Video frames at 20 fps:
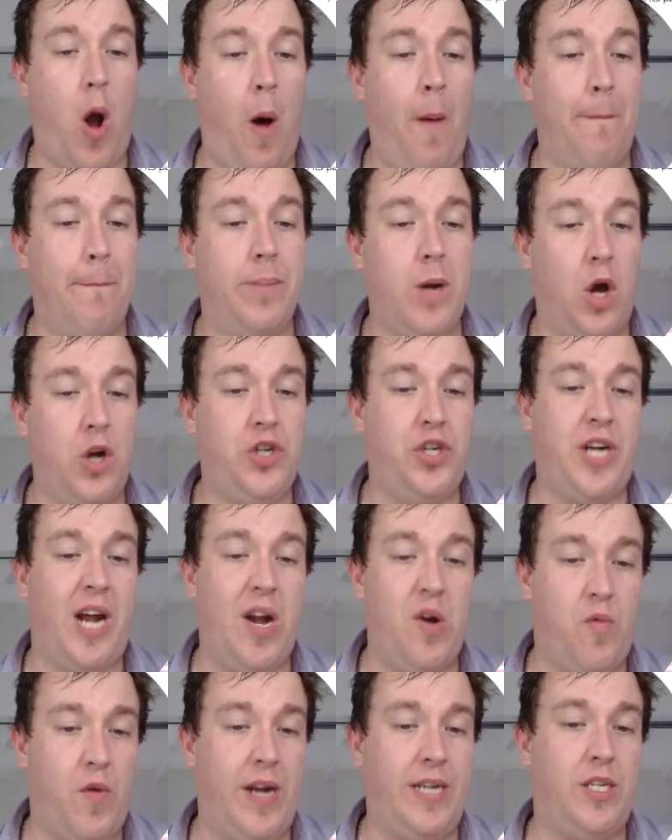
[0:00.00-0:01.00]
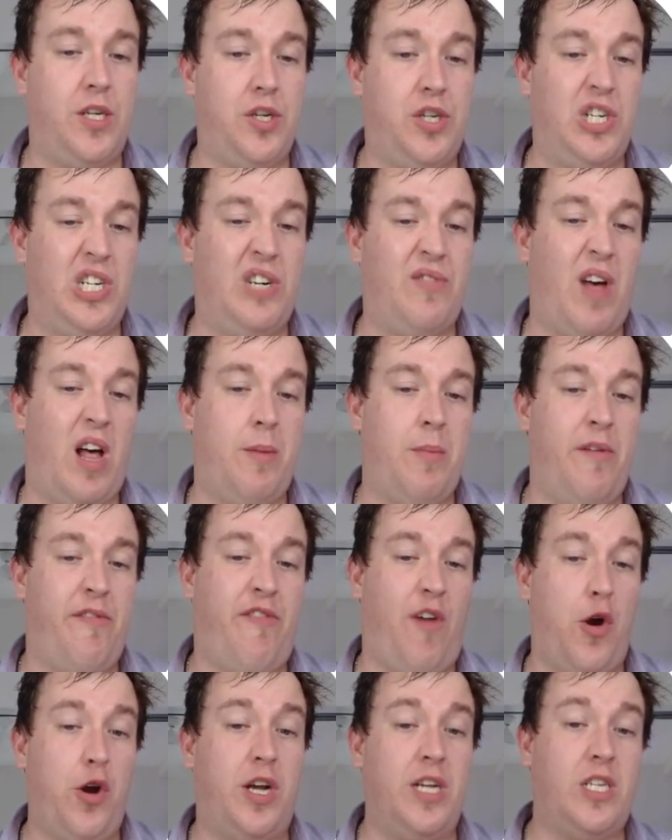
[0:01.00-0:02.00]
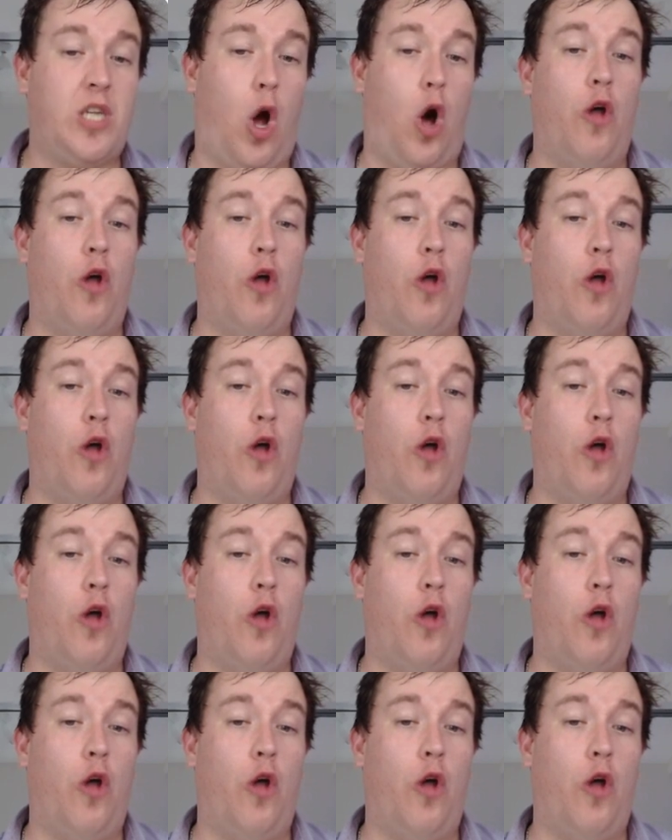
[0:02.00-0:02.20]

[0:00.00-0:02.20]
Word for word: on blockchain research and development focused